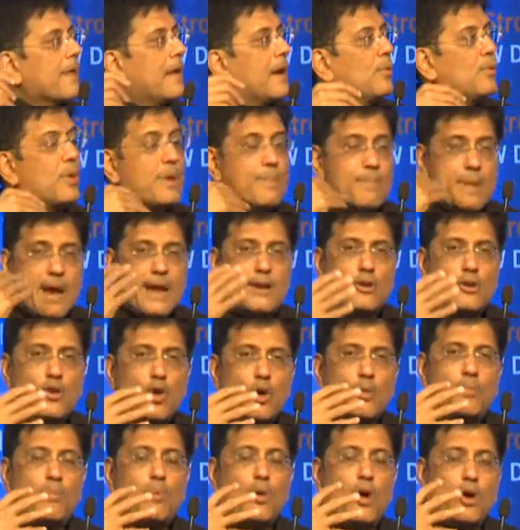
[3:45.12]
We made
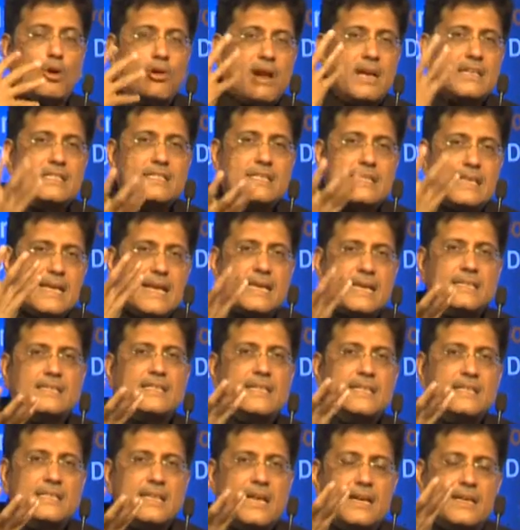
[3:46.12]
good progress. The
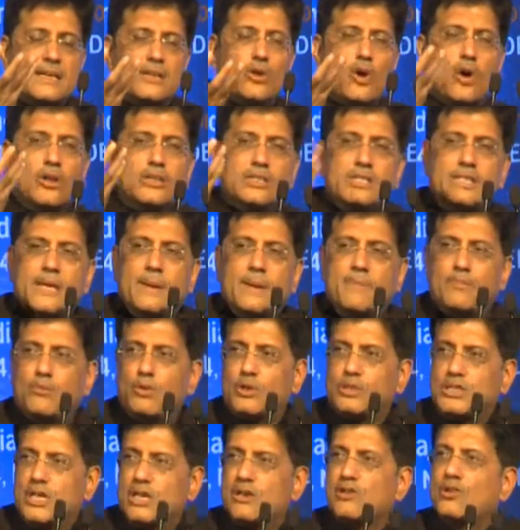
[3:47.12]
SEZ concept
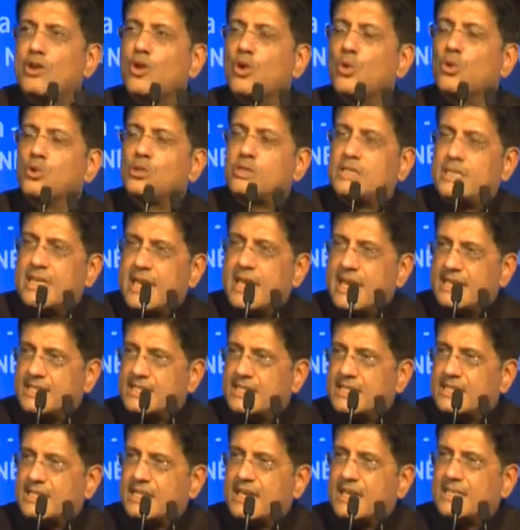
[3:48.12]
was introduced. The
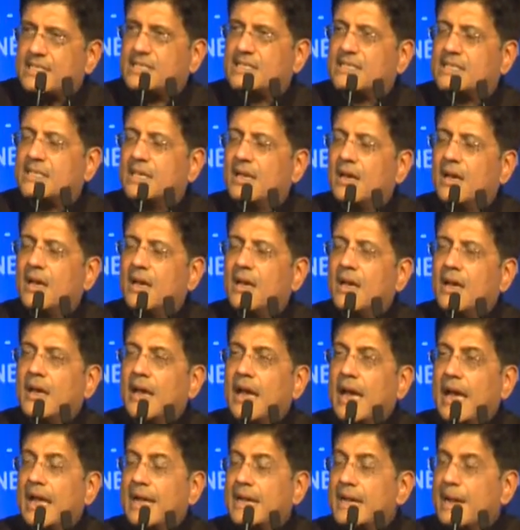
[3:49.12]
SEZs
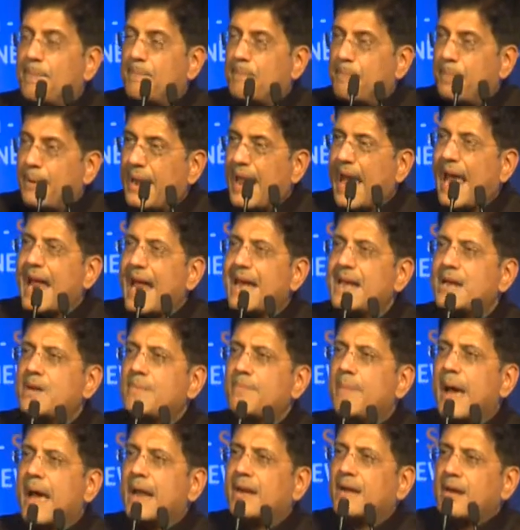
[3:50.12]
in a planned
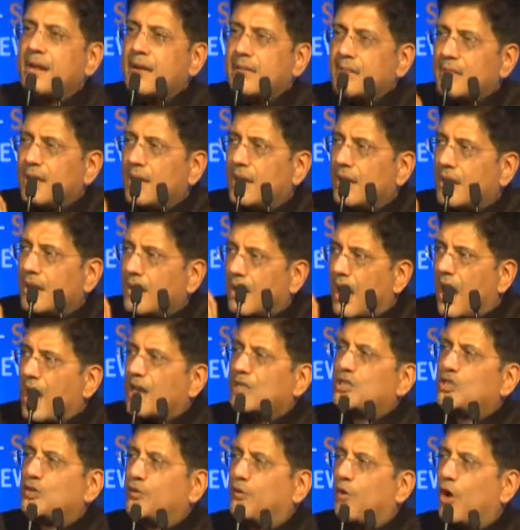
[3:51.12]
manner, and the
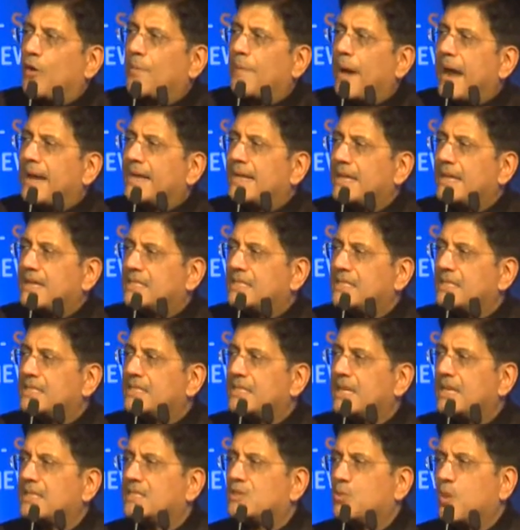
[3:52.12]
large format
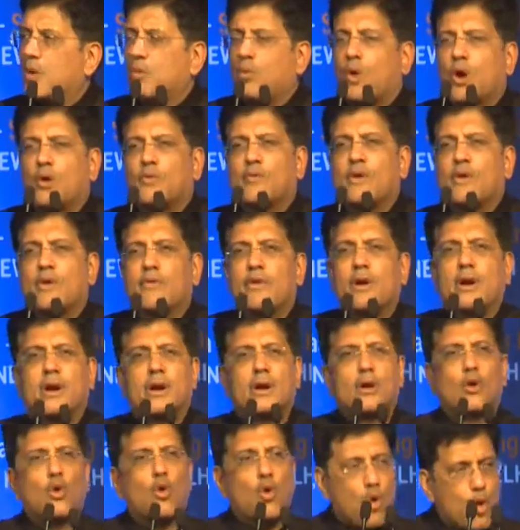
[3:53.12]
SEZs were what we
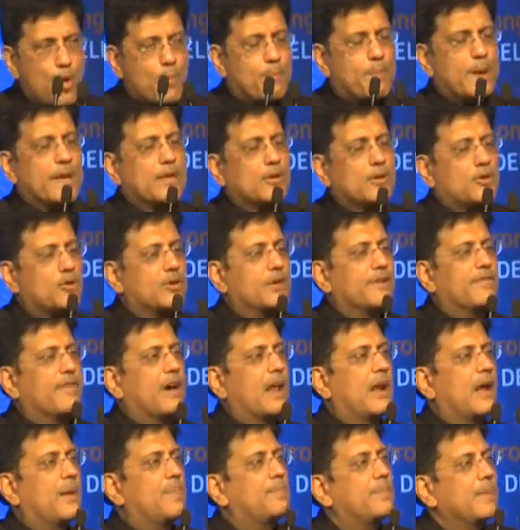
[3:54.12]
were hoping to
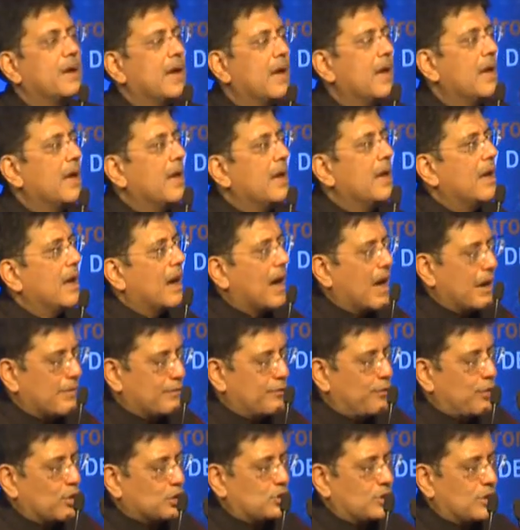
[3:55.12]
develop.
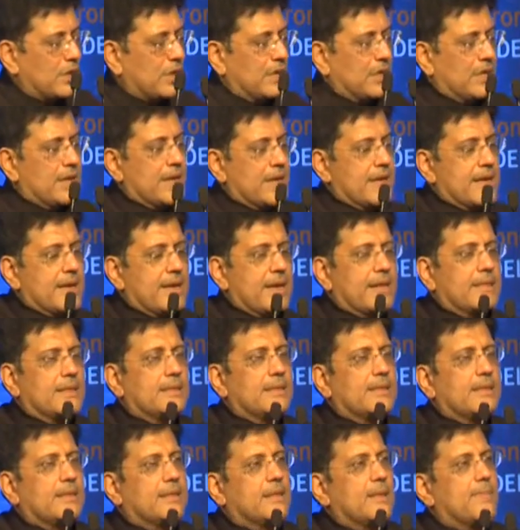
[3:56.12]

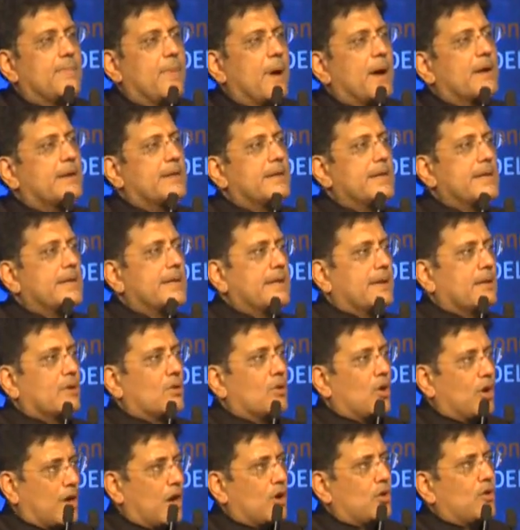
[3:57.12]
Unfortunately, the party
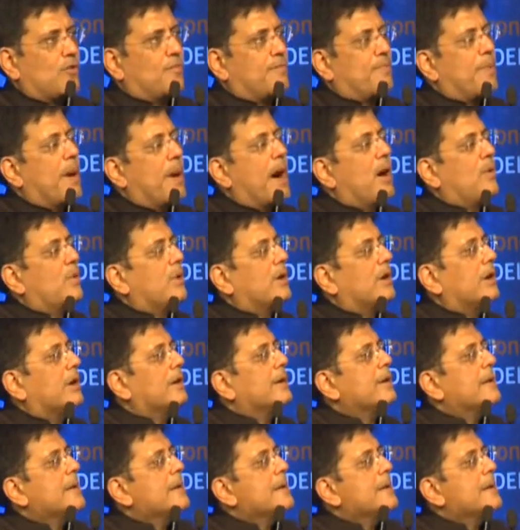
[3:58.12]
got out of power.